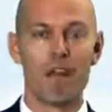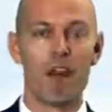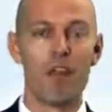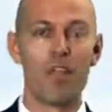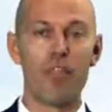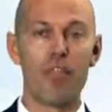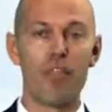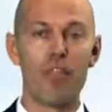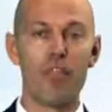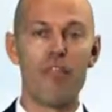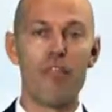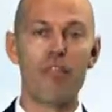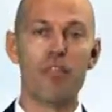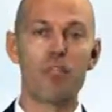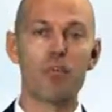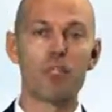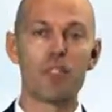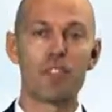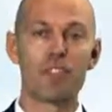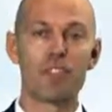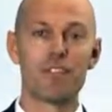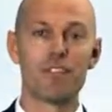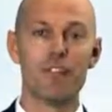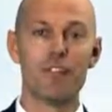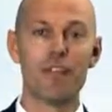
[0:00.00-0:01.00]
Dow theory
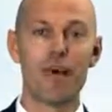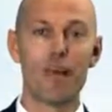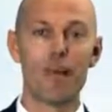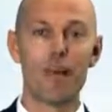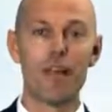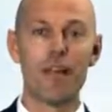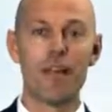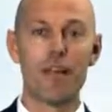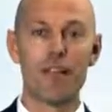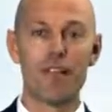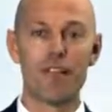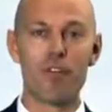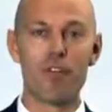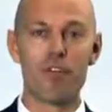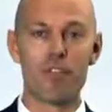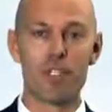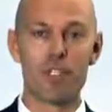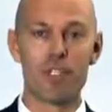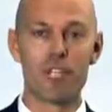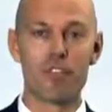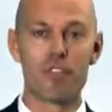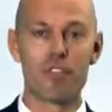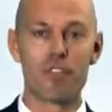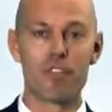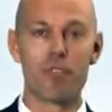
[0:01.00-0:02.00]
was formulated from
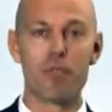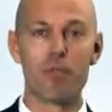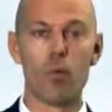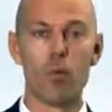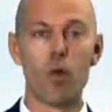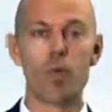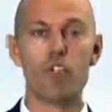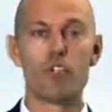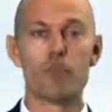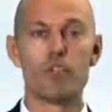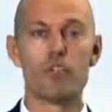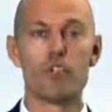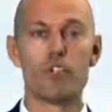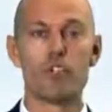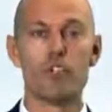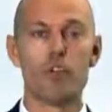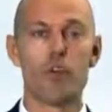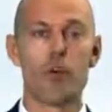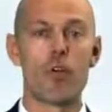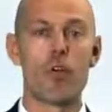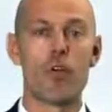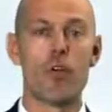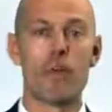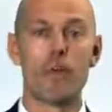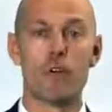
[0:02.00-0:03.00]
a series of Wall Street
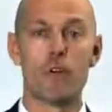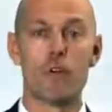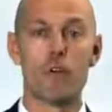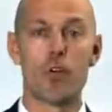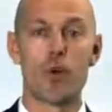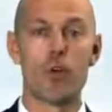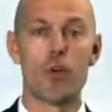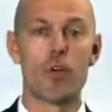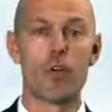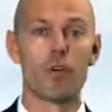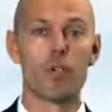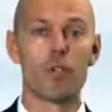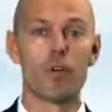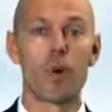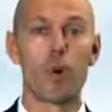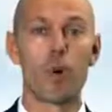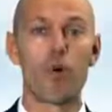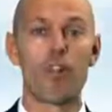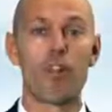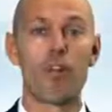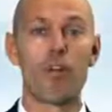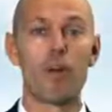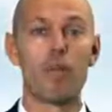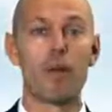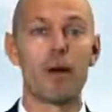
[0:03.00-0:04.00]
Journal editorials
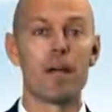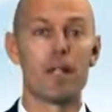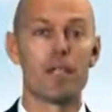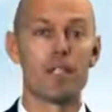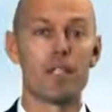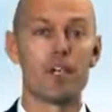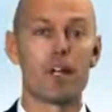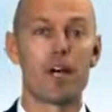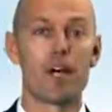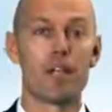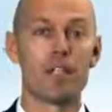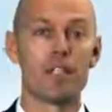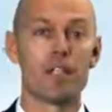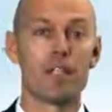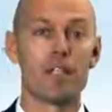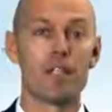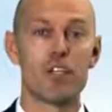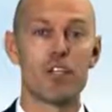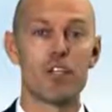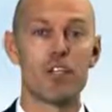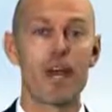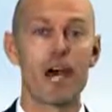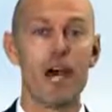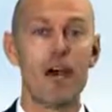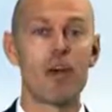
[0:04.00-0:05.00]
authored by Charles
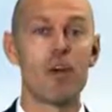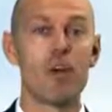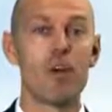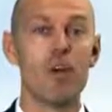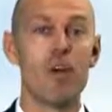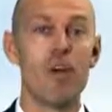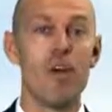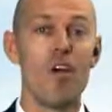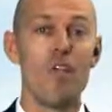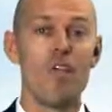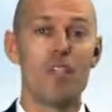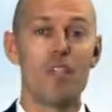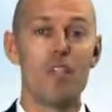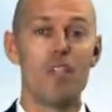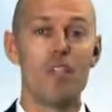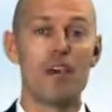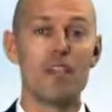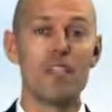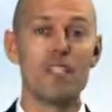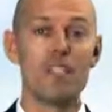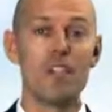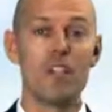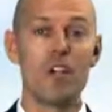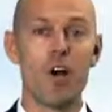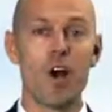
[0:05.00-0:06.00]
H. Dow from
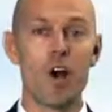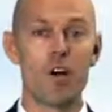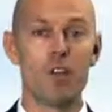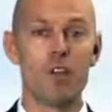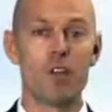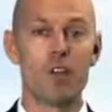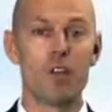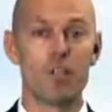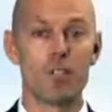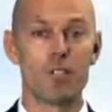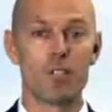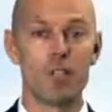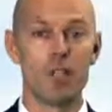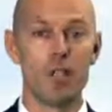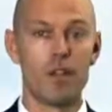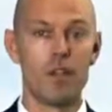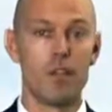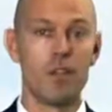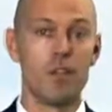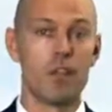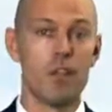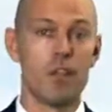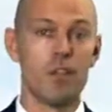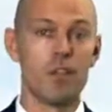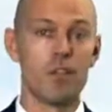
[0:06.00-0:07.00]
1900
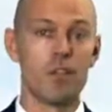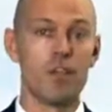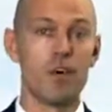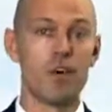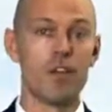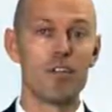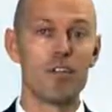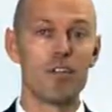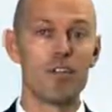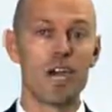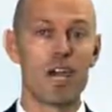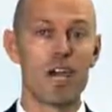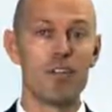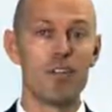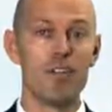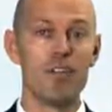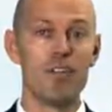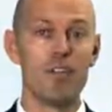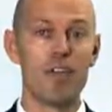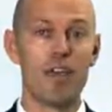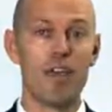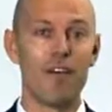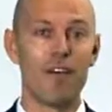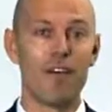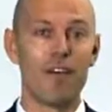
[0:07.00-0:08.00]
until his
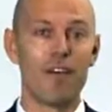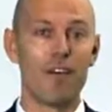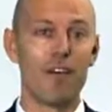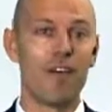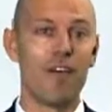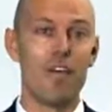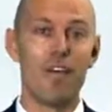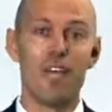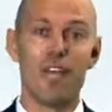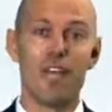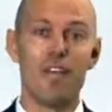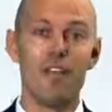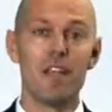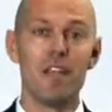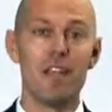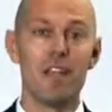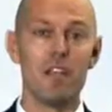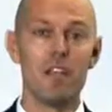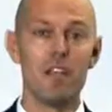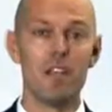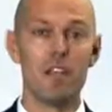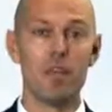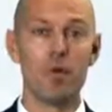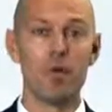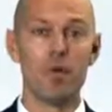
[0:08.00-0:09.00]
untimely death in
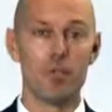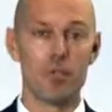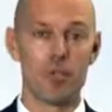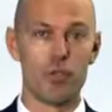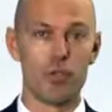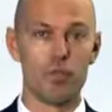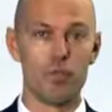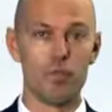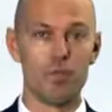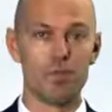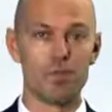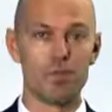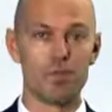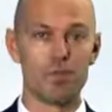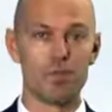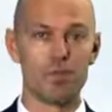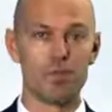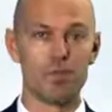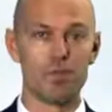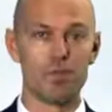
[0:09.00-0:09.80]
1902.